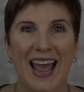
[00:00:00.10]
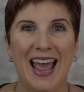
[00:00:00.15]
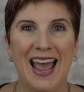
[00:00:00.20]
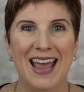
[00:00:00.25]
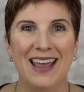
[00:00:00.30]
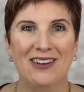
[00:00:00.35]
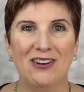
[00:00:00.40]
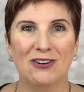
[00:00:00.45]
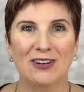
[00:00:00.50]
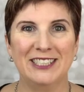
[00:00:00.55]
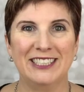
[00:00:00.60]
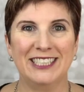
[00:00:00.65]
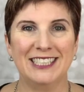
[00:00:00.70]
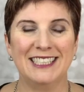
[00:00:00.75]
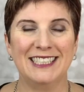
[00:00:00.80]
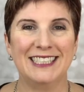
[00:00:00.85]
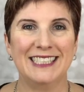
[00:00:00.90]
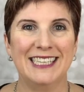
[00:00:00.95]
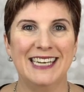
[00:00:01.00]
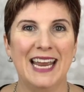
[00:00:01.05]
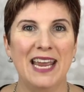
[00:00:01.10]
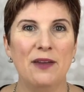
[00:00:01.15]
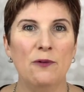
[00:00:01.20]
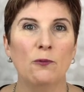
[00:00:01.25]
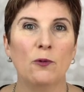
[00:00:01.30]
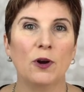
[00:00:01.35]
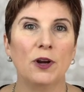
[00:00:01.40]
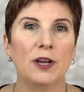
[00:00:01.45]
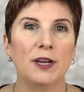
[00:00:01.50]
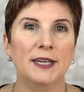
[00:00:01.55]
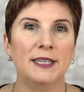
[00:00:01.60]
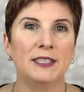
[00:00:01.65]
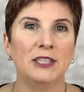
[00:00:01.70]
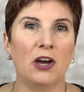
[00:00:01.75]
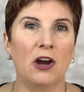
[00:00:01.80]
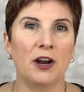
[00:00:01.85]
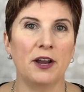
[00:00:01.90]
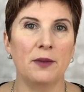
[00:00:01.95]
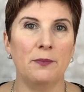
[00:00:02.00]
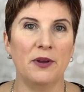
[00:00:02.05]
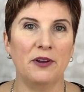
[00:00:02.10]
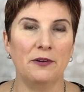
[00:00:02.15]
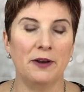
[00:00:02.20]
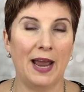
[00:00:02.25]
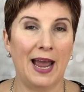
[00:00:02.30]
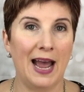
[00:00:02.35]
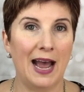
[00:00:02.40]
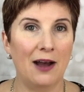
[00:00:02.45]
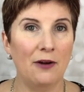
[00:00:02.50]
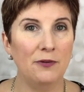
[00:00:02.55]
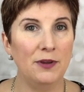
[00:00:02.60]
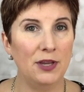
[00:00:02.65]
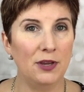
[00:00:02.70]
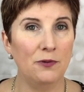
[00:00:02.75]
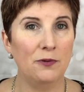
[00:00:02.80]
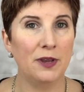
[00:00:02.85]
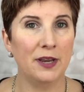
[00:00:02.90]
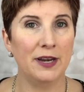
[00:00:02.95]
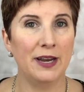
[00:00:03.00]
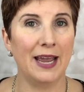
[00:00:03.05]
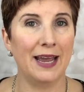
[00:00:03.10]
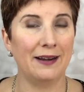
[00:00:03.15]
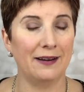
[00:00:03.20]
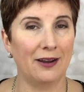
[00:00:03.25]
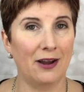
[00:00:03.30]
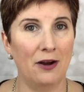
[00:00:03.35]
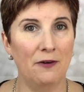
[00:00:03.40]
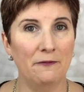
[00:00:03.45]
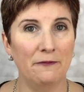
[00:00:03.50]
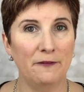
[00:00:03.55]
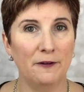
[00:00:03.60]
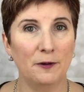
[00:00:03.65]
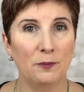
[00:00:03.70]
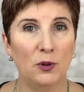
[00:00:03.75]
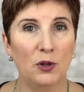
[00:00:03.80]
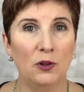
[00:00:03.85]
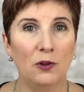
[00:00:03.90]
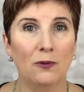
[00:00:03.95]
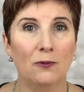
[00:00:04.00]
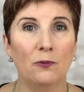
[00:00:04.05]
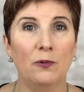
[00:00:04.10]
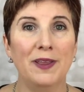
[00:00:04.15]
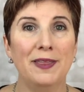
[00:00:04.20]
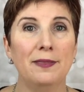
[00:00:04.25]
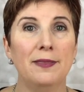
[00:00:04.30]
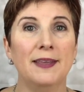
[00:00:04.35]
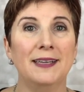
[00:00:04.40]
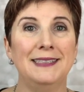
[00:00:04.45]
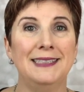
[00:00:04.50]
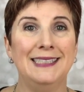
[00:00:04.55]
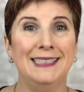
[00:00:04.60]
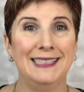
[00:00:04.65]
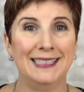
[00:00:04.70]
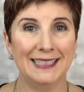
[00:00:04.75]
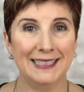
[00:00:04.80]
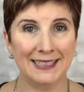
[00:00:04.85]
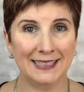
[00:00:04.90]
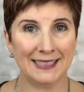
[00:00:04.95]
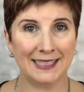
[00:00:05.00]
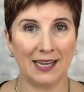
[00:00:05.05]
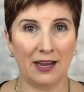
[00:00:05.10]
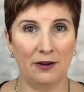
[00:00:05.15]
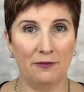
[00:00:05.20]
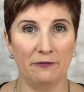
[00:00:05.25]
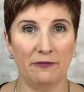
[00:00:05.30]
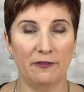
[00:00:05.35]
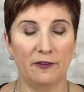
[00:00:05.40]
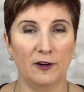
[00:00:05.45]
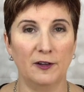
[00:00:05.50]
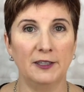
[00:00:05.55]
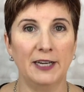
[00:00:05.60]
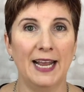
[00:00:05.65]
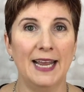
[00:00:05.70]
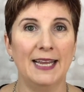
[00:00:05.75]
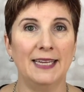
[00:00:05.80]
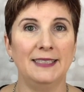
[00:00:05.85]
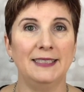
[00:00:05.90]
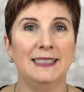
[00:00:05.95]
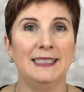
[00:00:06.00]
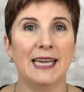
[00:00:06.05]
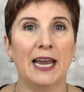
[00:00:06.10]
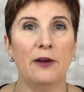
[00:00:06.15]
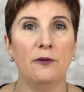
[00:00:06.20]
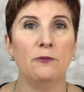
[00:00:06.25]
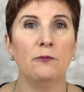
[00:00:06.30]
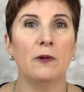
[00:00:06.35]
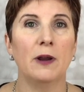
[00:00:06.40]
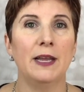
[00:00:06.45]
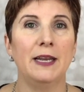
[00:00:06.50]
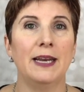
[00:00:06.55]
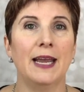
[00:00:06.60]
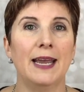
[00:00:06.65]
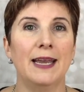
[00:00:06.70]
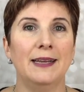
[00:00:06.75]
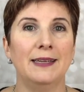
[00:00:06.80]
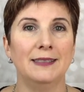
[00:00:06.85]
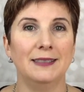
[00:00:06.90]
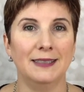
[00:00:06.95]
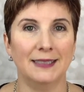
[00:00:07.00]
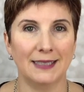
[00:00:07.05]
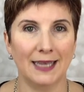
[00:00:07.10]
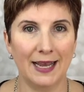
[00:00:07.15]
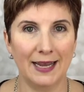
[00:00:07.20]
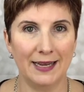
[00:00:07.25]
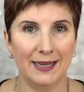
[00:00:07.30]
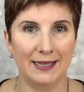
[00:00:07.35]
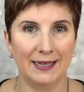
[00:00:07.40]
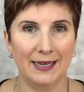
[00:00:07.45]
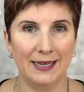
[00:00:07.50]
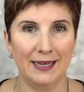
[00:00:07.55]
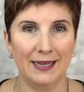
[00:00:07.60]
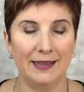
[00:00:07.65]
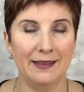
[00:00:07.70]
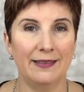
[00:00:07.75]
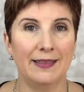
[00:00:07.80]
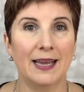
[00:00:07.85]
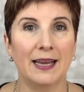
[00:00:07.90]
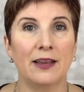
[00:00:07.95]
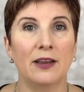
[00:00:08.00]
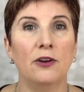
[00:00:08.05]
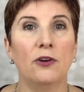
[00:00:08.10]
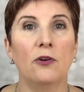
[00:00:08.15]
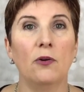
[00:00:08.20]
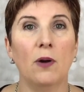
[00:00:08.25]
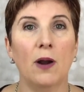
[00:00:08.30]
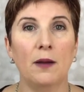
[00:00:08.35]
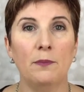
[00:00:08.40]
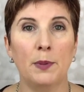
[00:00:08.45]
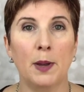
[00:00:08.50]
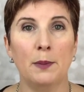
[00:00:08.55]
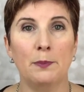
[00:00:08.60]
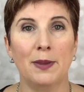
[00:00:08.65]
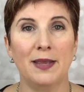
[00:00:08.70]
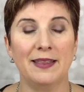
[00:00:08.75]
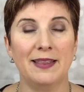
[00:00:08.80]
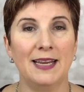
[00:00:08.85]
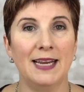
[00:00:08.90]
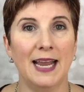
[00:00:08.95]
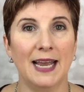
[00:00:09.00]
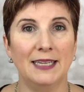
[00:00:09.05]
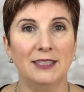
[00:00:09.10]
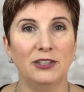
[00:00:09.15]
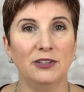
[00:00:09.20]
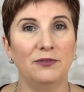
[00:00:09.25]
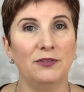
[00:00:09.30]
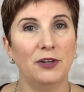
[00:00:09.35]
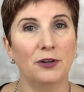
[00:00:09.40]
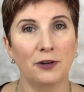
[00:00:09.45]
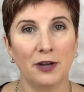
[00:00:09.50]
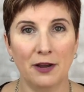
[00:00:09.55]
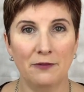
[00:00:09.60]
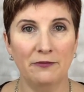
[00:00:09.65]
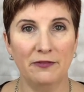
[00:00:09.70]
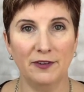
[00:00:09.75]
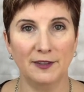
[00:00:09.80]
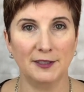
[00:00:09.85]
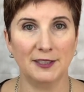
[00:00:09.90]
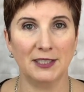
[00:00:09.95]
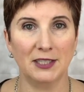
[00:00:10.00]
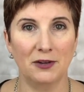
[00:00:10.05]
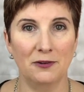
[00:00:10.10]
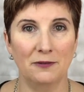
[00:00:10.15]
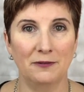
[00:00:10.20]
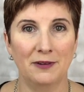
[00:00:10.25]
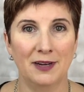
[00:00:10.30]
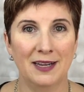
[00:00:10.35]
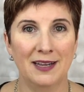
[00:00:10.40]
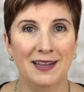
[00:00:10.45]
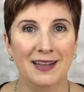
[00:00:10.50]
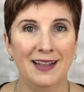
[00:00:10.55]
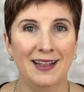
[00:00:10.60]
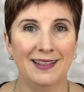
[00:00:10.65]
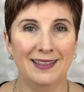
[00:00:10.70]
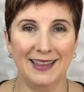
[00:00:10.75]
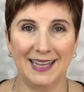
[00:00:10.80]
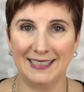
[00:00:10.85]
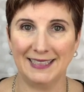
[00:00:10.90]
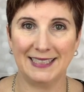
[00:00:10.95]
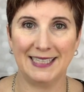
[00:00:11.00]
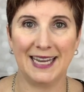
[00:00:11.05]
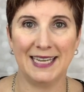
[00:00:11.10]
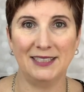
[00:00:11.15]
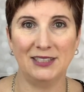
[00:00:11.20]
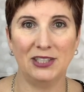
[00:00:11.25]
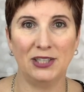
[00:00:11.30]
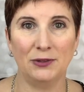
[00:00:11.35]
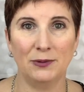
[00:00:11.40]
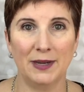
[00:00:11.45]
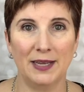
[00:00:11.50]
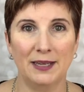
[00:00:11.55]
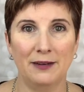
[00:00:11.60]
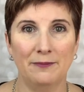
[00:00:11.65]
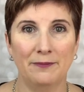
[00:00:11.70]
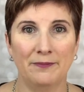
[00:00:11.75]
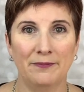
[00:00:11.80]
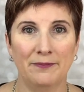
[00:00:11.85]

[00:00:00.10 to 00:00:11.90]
Hey gorgeous, today we're gonna talk about how you can get comfortable with the discomfort and downright anxiety that can crop up at the edge of your comfort zone. Let's get to it.